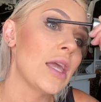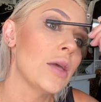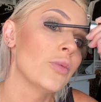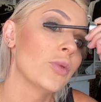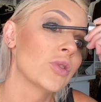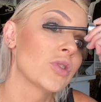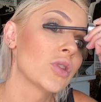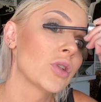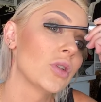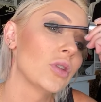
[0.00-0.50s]

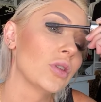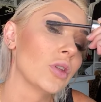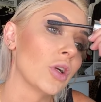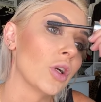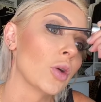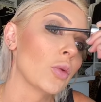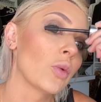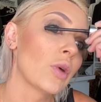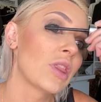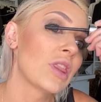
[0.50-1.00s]
able to
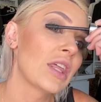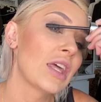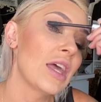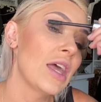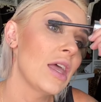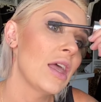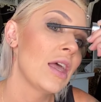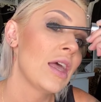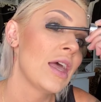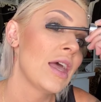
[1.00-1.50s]
learn with
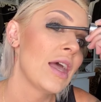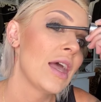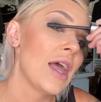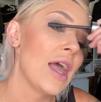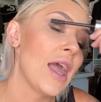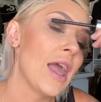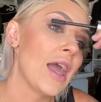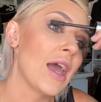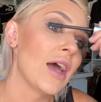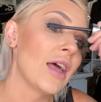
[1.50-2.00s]
it
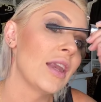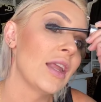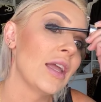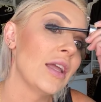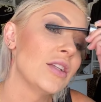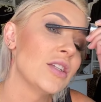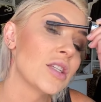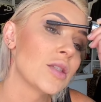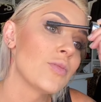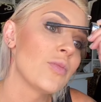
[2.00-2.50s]
and
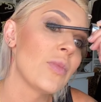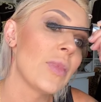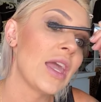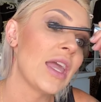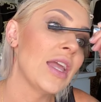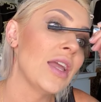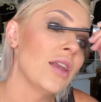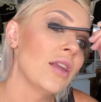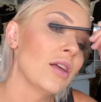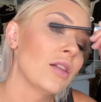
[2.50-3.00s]
it just
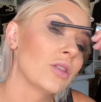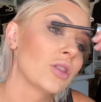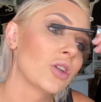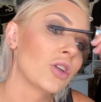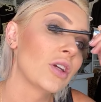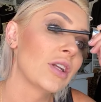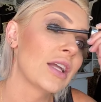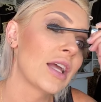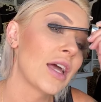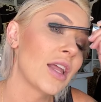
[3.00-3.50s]
made
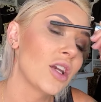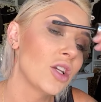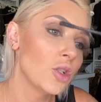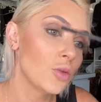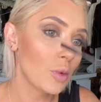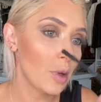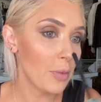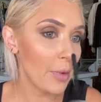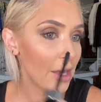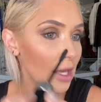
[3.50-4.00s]
learning how to do
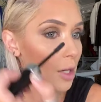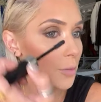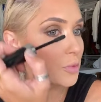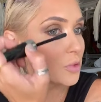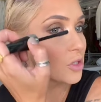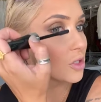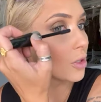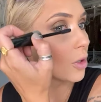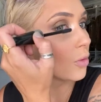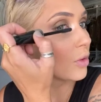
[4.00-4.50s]
my makeup
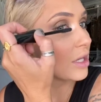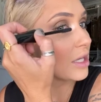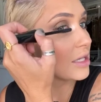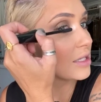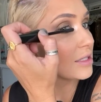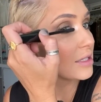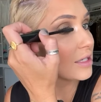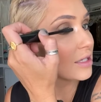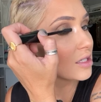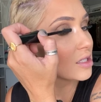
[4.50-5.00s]
so
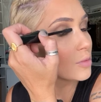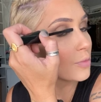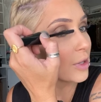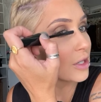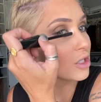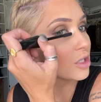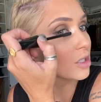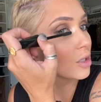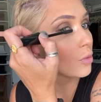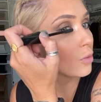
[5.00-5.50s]
easy,
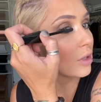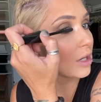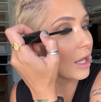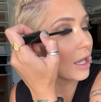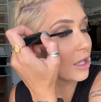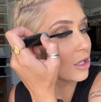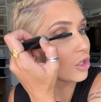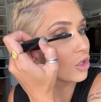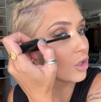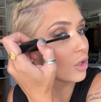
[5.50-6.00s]
especially when
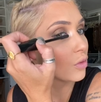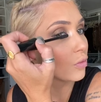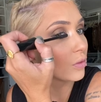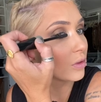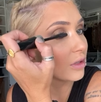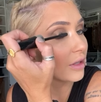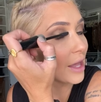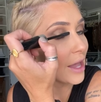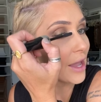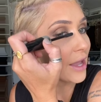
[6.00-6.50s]
I could
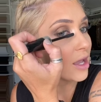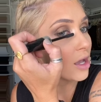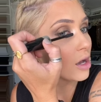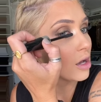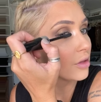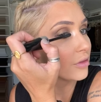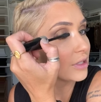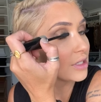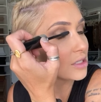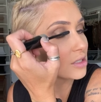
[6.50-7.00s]
rely
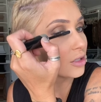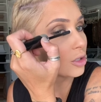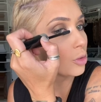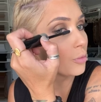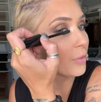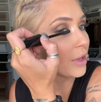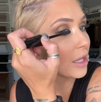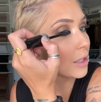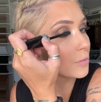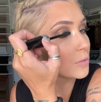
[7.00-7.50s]
on these little
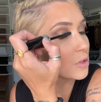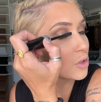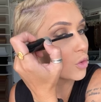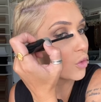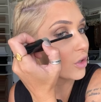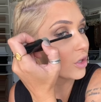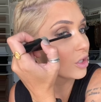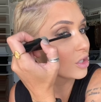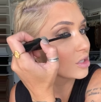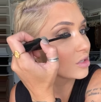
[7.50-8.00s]
makeup
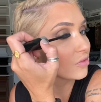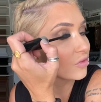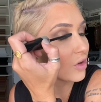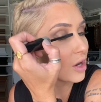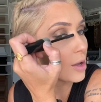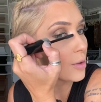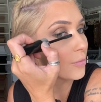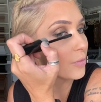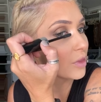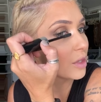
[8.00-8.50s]
tutorials
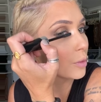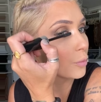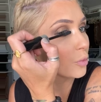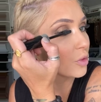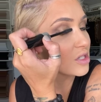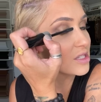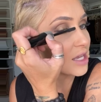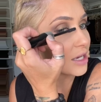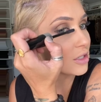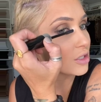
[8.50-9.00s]
from the
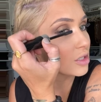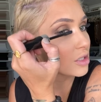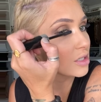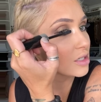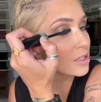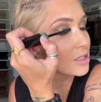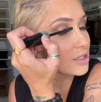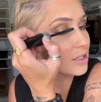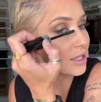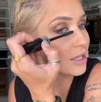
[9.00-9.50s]

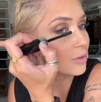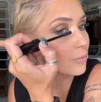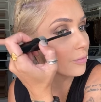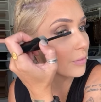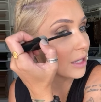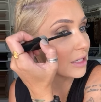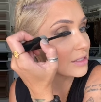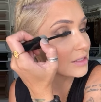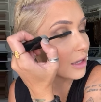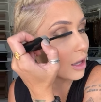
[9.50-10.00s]
presenters like
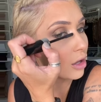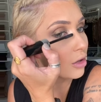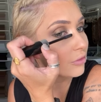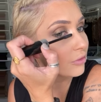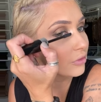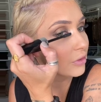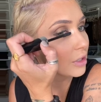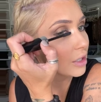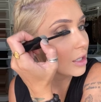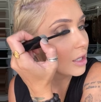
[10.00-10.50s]

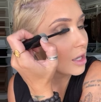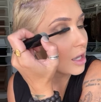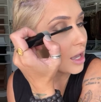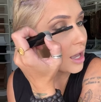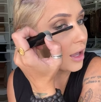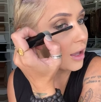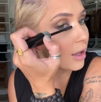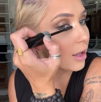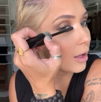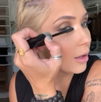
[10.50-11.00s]
myself
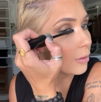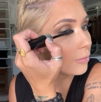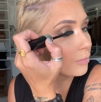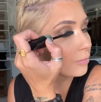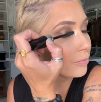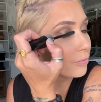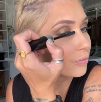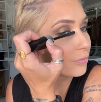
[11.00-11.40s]
um,